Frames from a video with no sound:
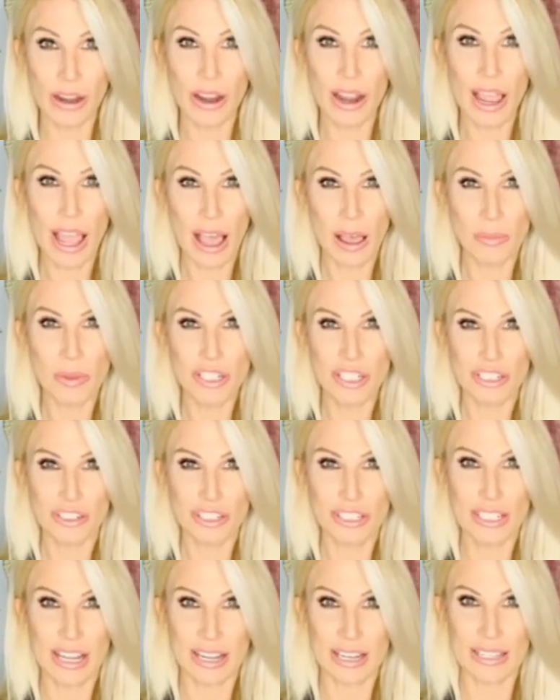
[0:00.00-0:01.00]
how much you're
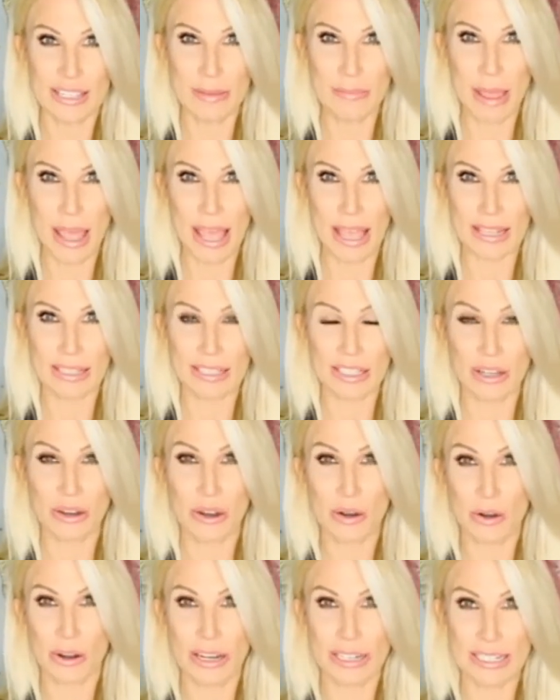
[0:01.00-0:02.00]
stuck in the past
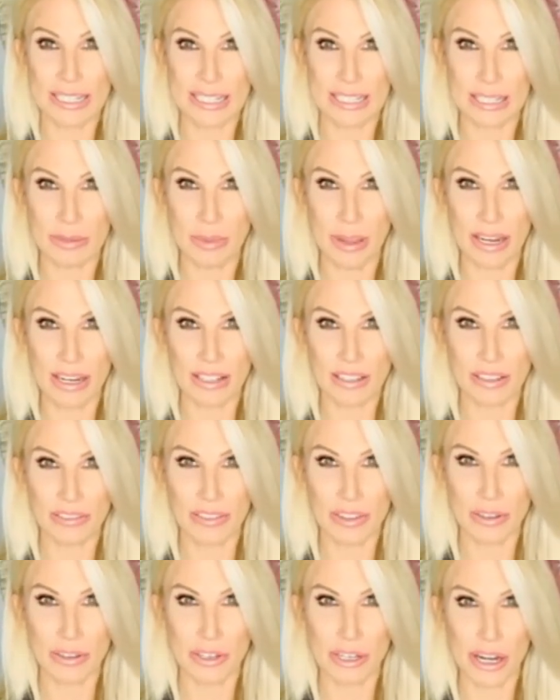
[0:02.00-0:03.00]
or anticipating the
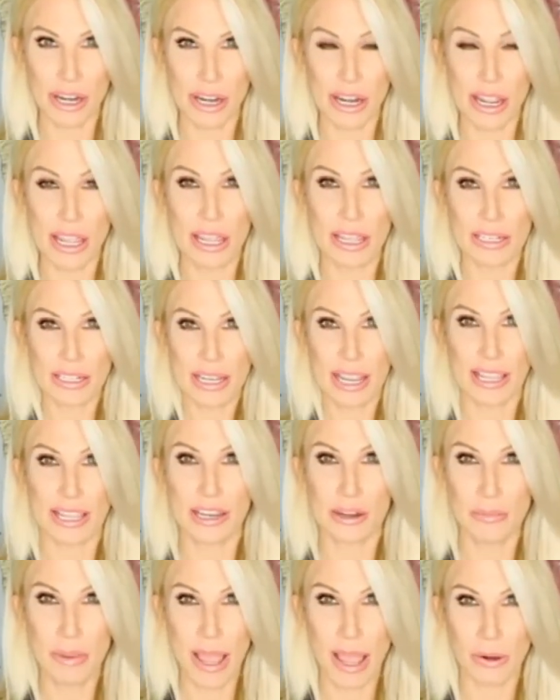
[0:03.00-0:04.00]
future. Take
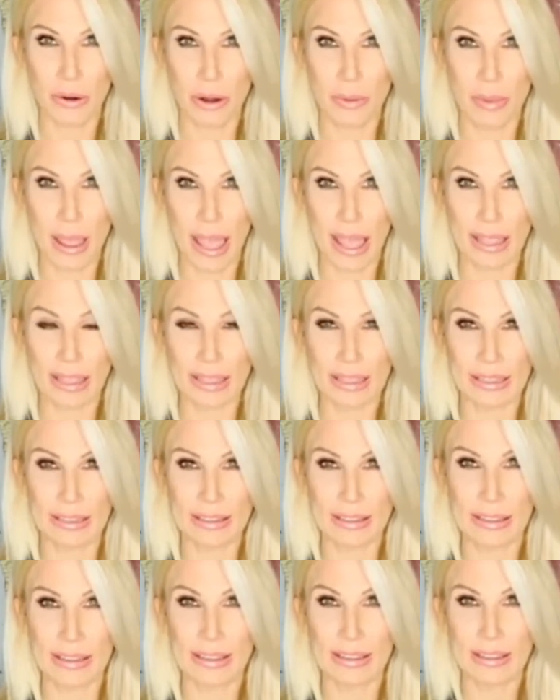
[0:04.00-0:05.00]
your power back.
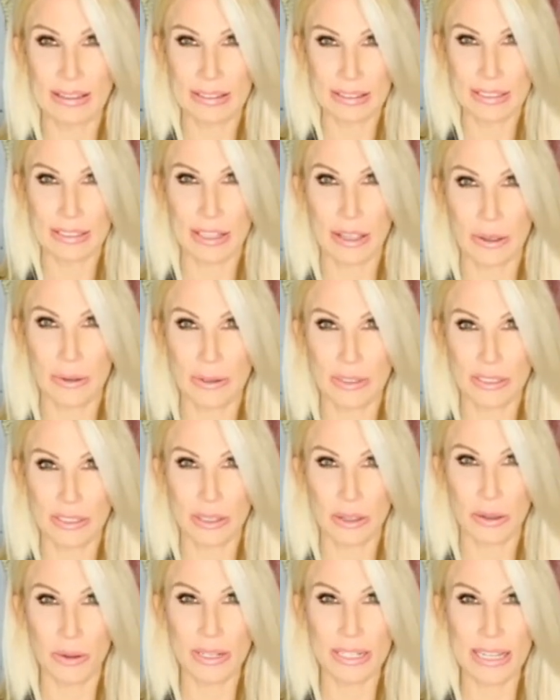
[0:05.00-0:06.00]

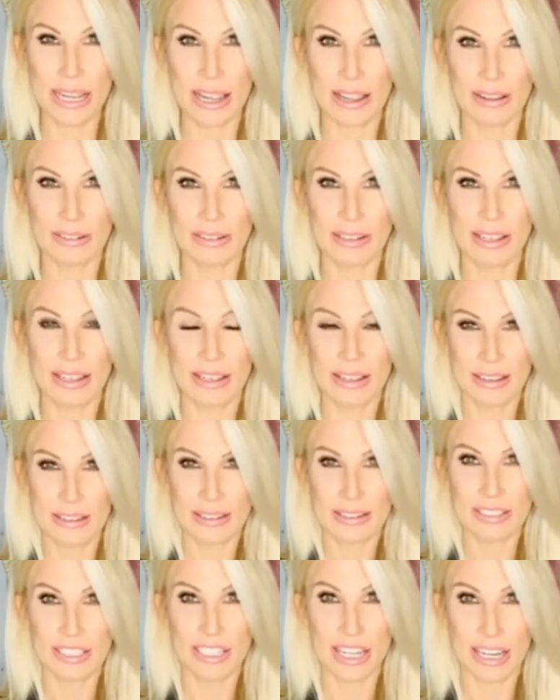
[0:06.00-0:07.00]
Slow it down.
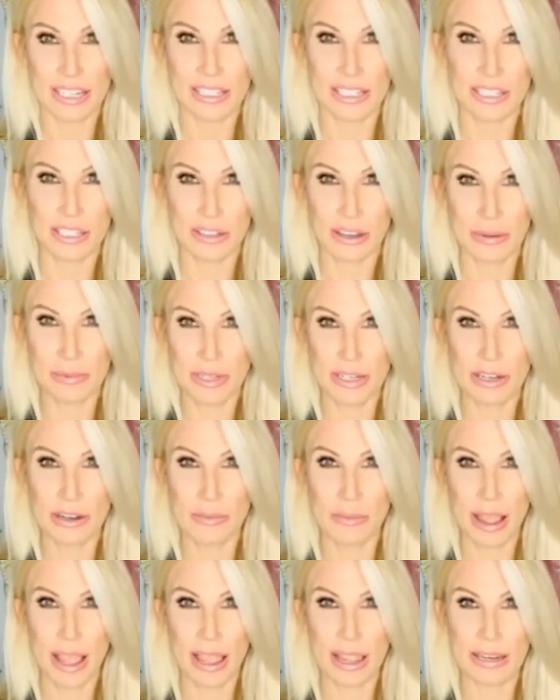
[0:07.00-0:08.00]
Change the script in your
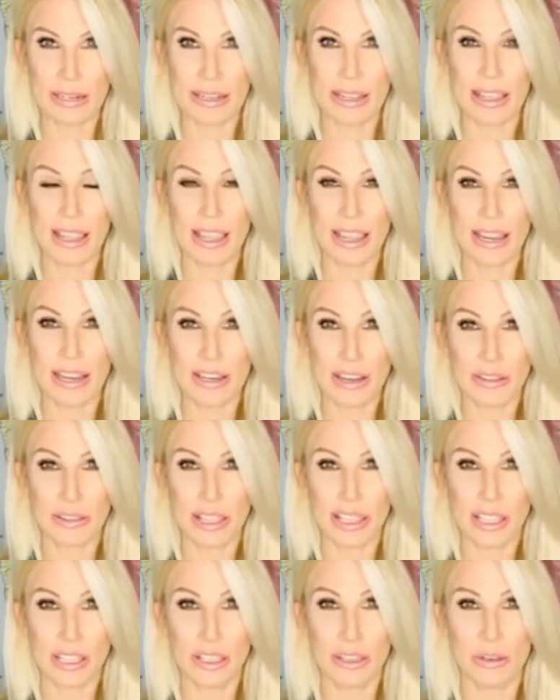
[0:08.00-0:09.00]
mind and know
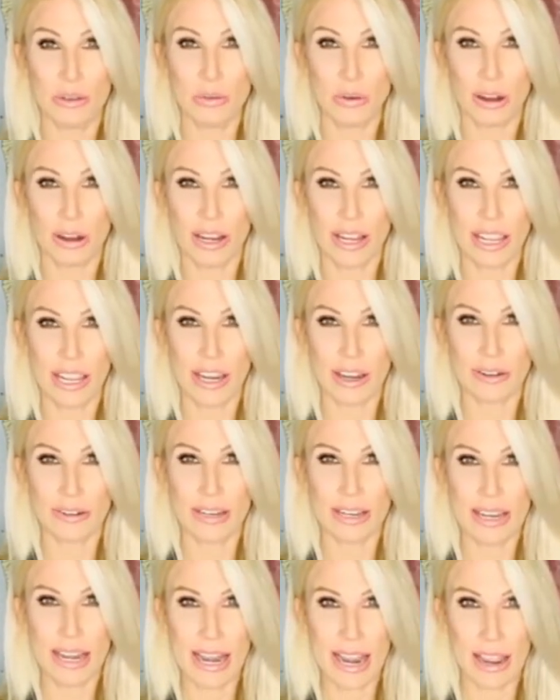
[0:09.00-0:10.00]
that you are here
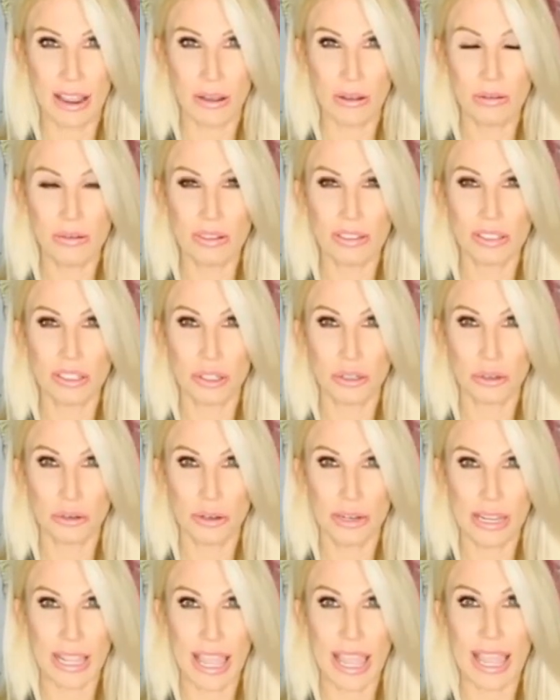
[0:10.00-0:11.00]
now to
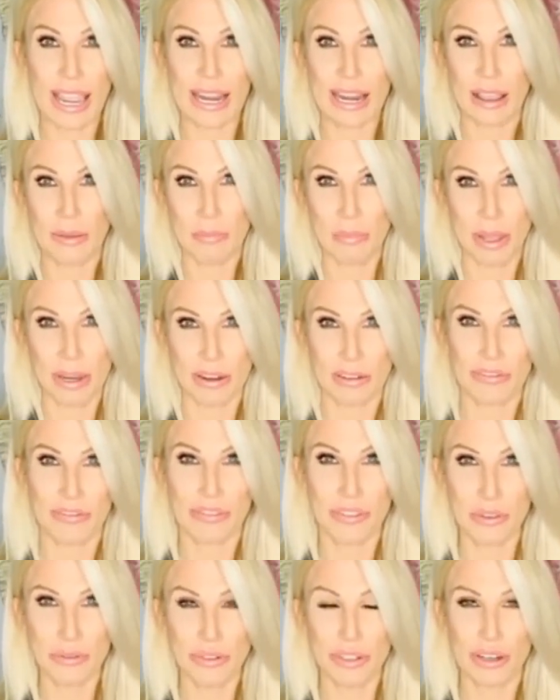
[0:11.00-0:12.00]
create a better
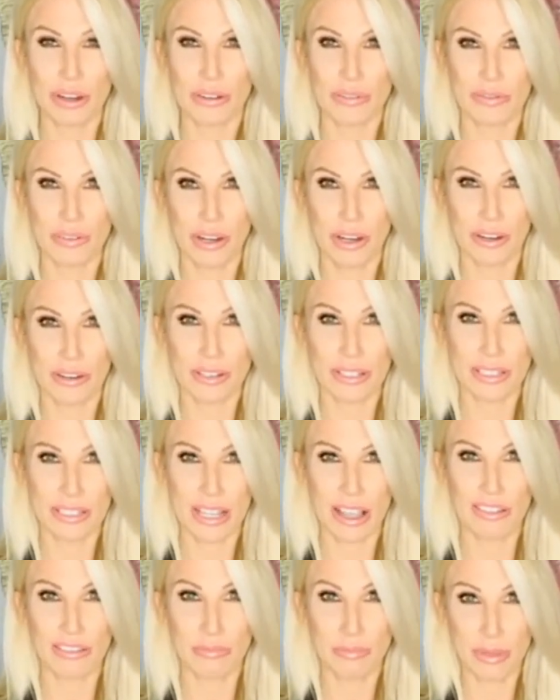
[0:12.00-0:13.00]
future for
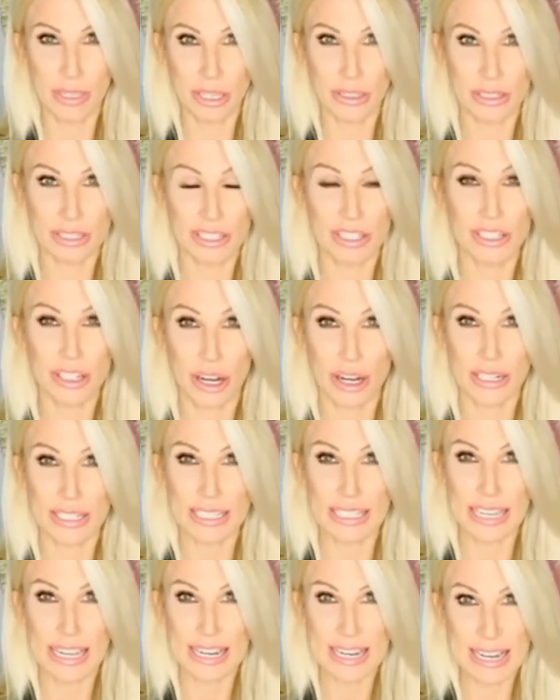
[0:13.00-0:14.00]
yourself. It
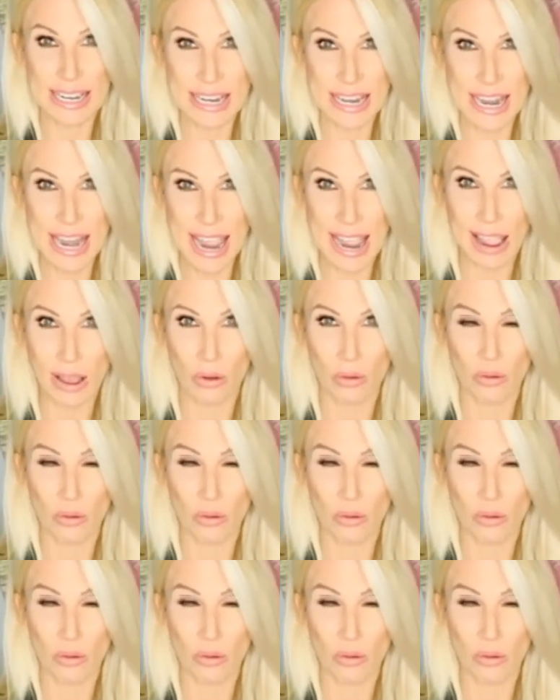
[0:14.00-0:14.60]
starts now.